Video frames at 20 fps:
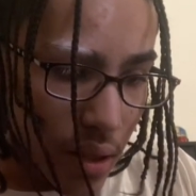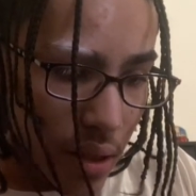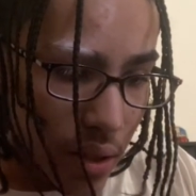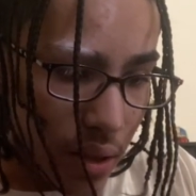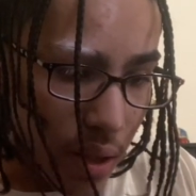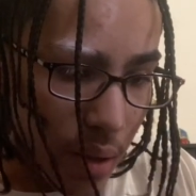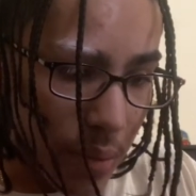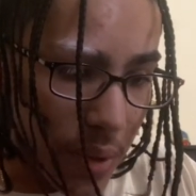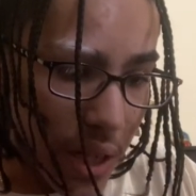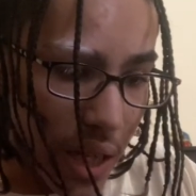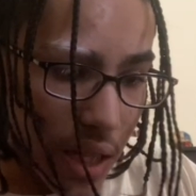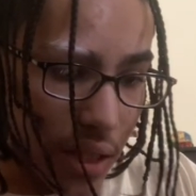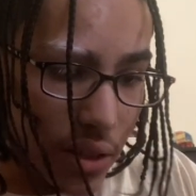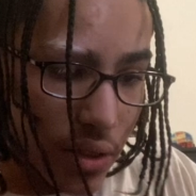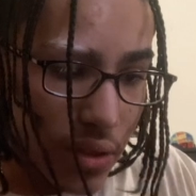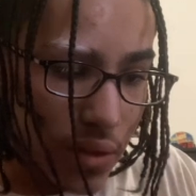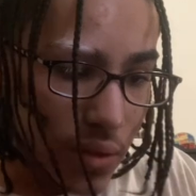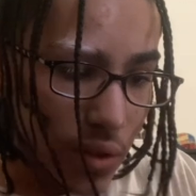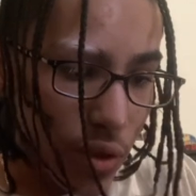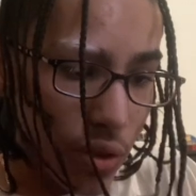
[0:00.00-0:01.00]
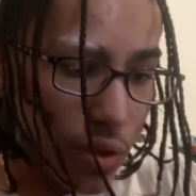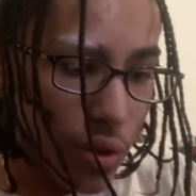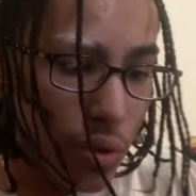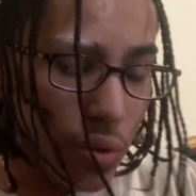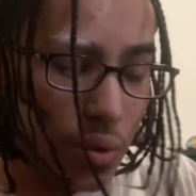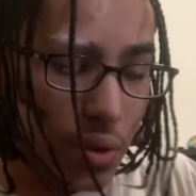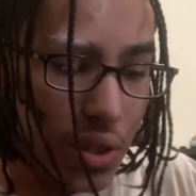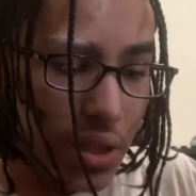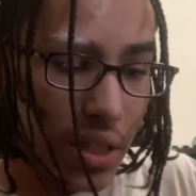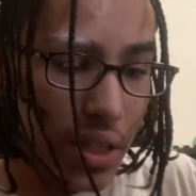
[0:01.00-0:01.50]
Then we got
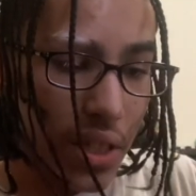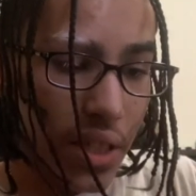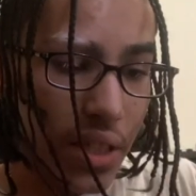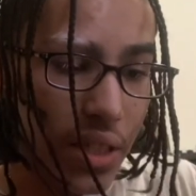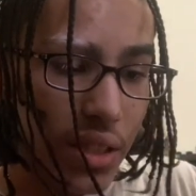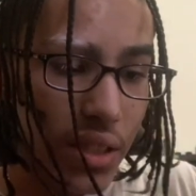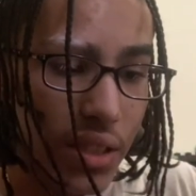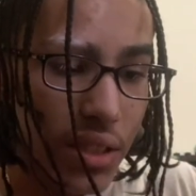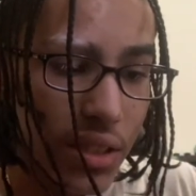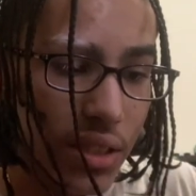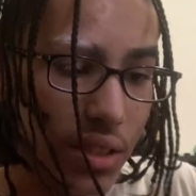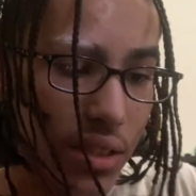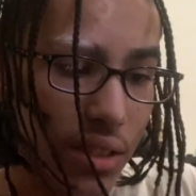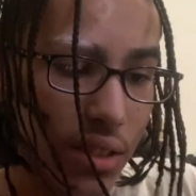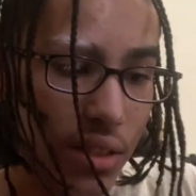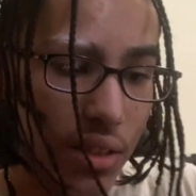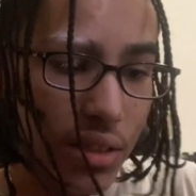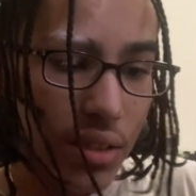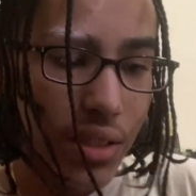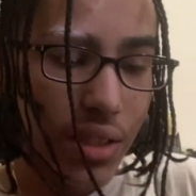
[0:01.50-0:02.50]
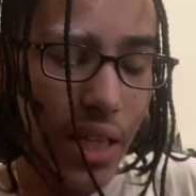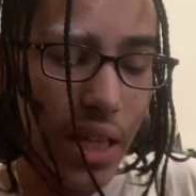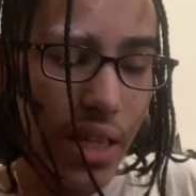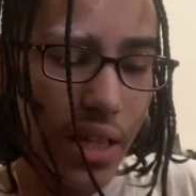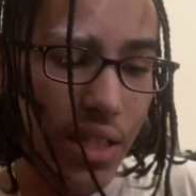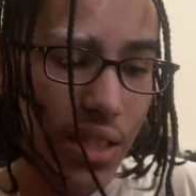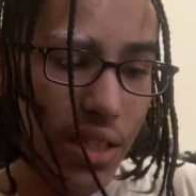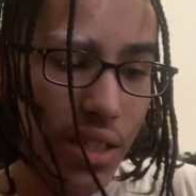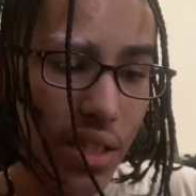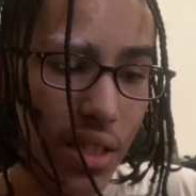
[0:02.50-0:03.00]
2 seed,
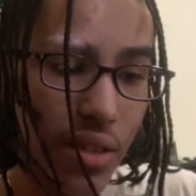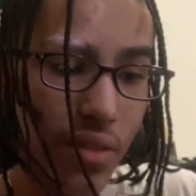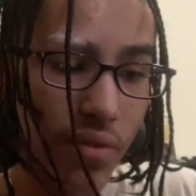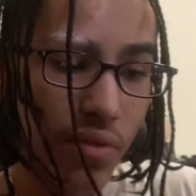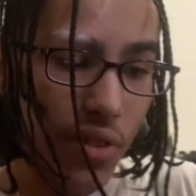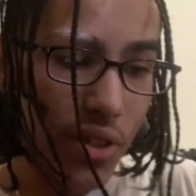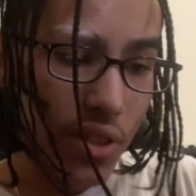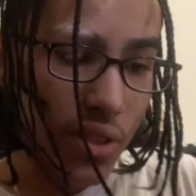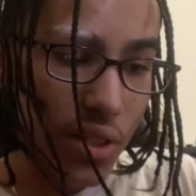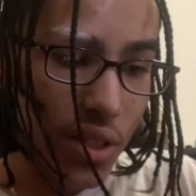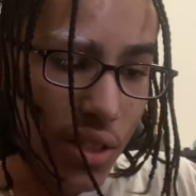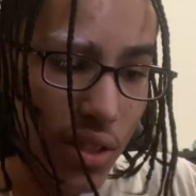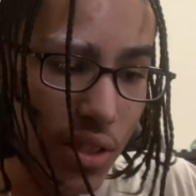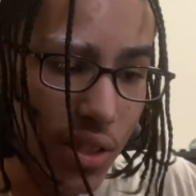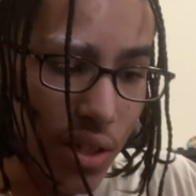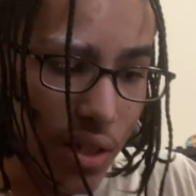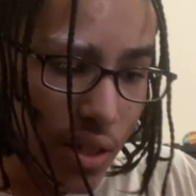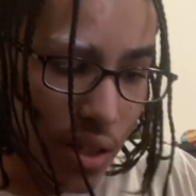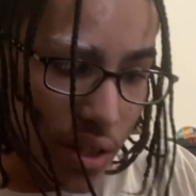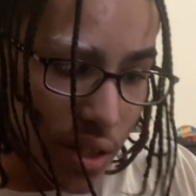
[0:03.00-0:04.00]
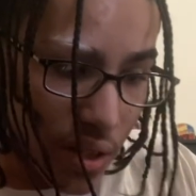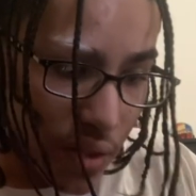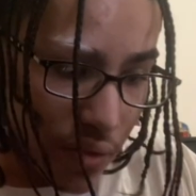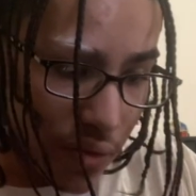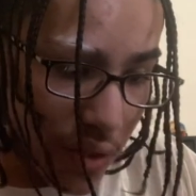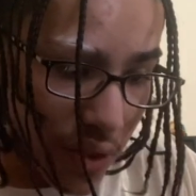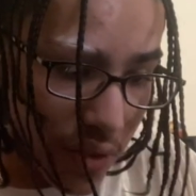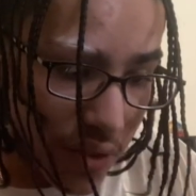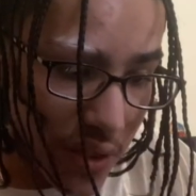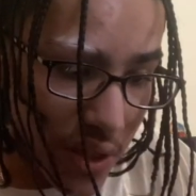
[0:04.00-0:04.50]
Tennessee versus
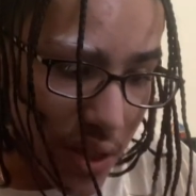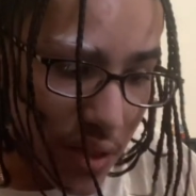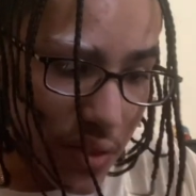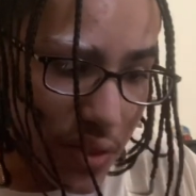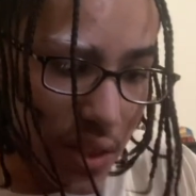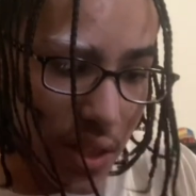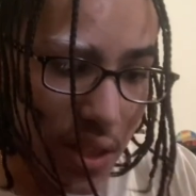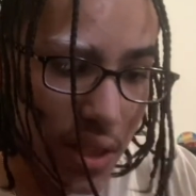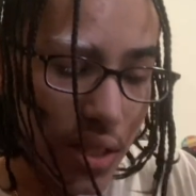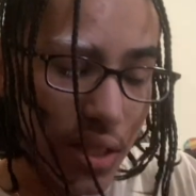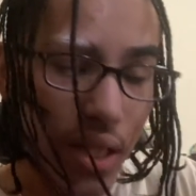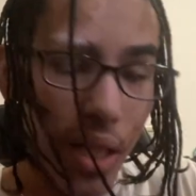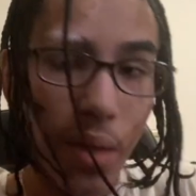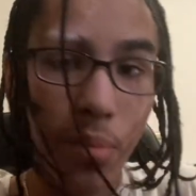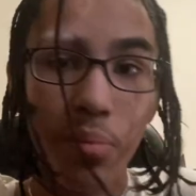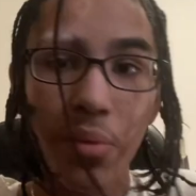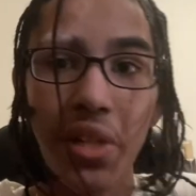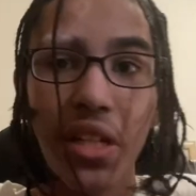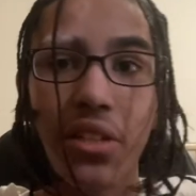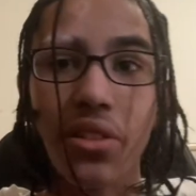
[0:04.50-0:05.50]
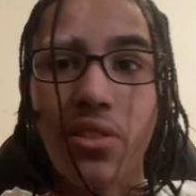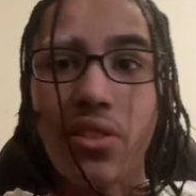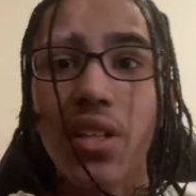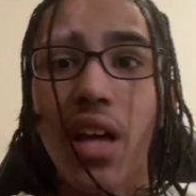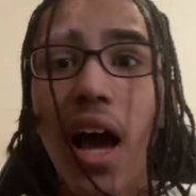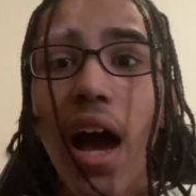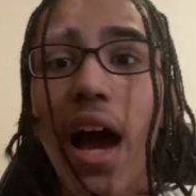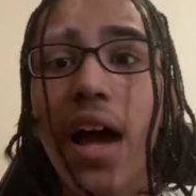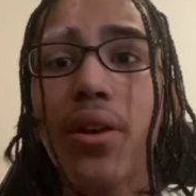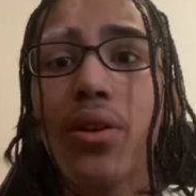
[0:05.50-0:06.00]
15th seed, St. Peter's.
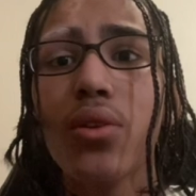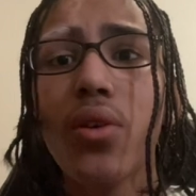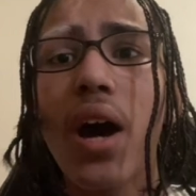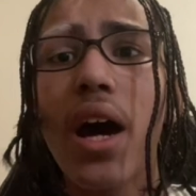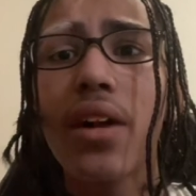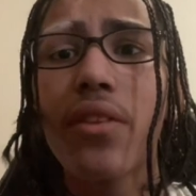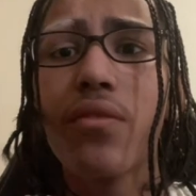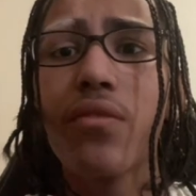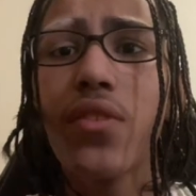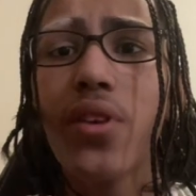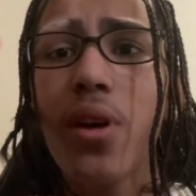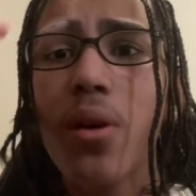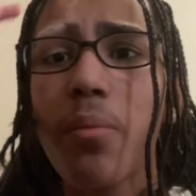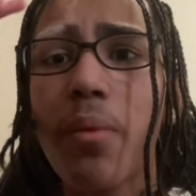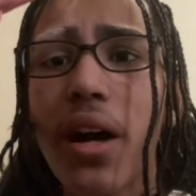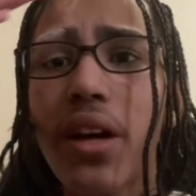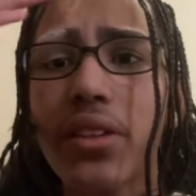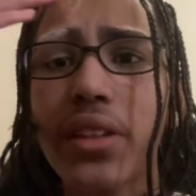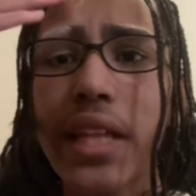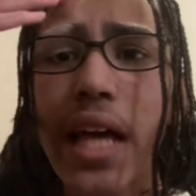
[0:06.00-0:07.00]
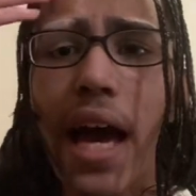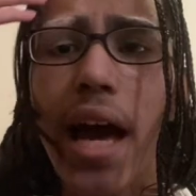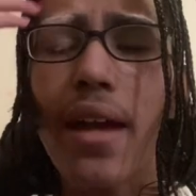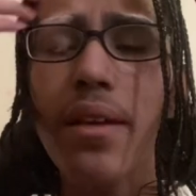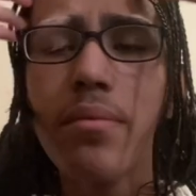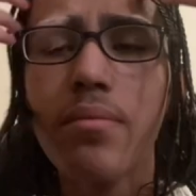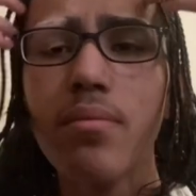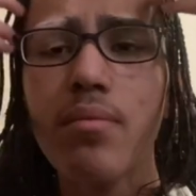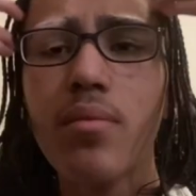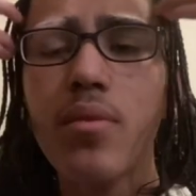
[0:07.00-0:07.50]
I don't know how to feel about
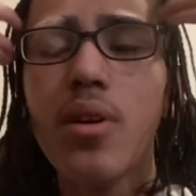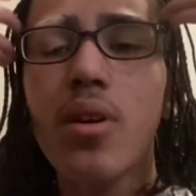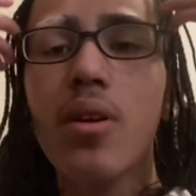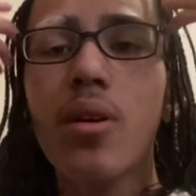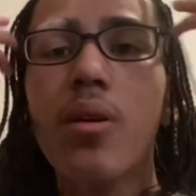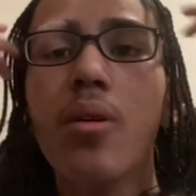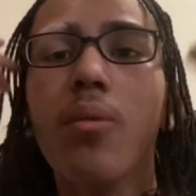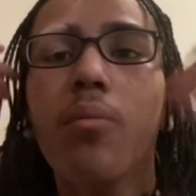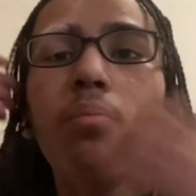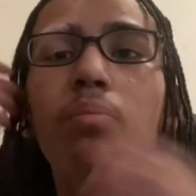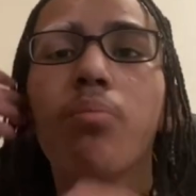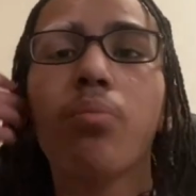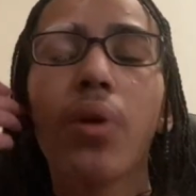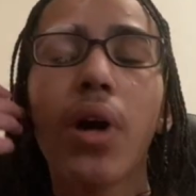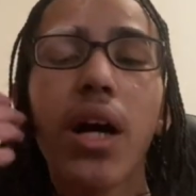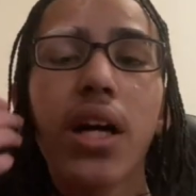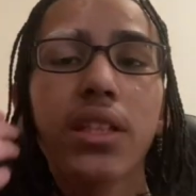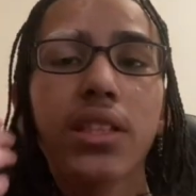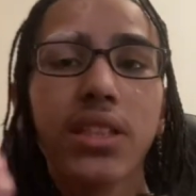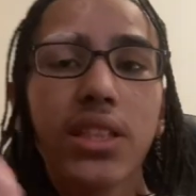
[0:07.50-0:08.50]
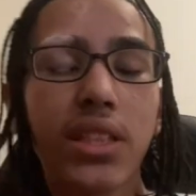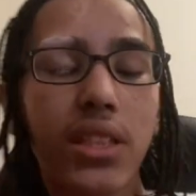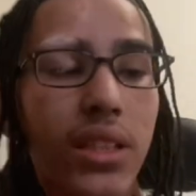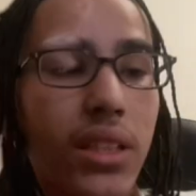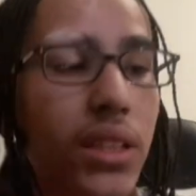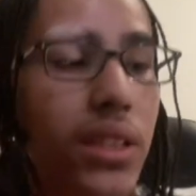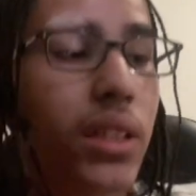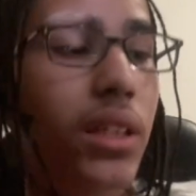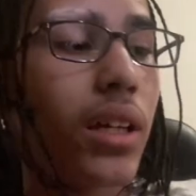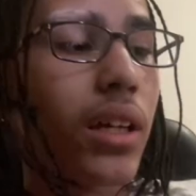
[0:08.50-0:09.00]
that, but
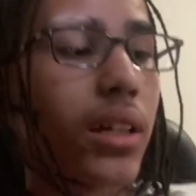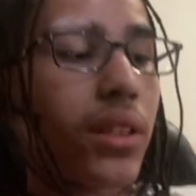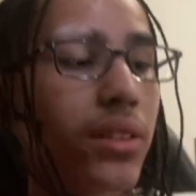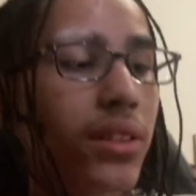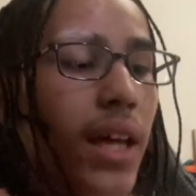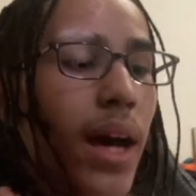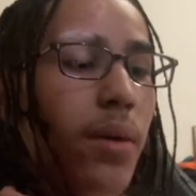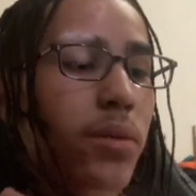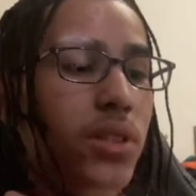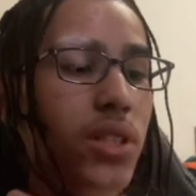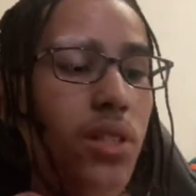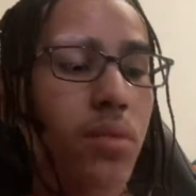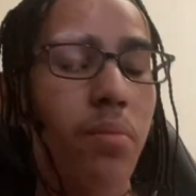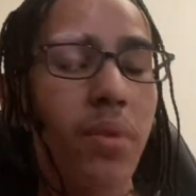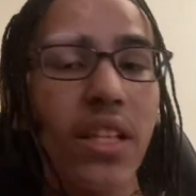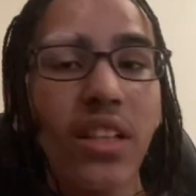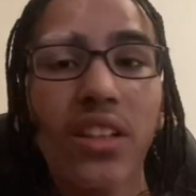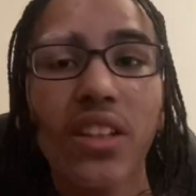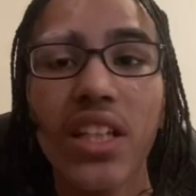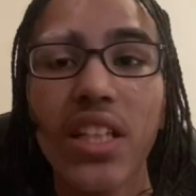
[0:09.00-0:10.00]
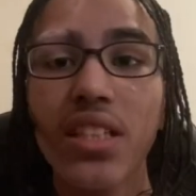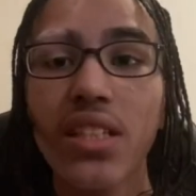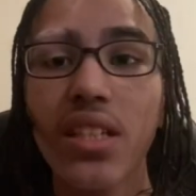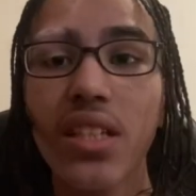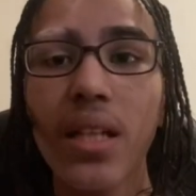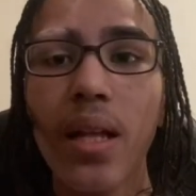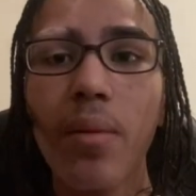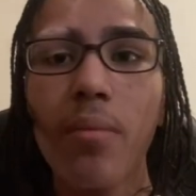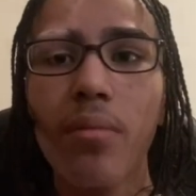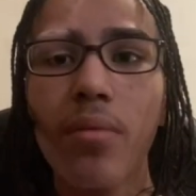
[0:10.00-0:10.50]
that was just me
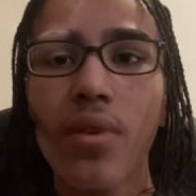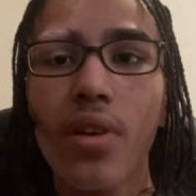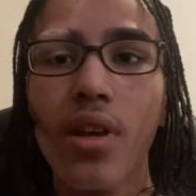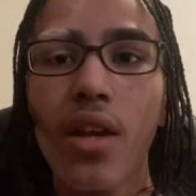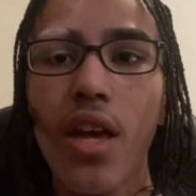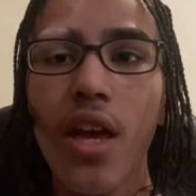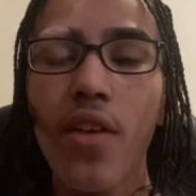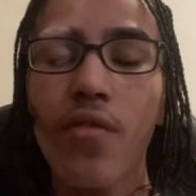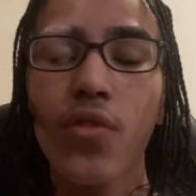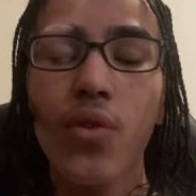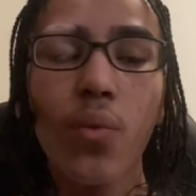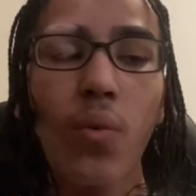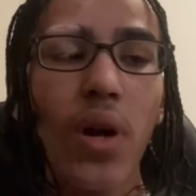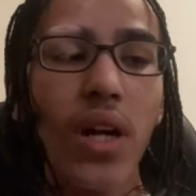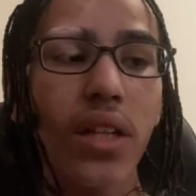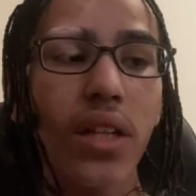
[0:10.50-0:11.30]
listing them. If you want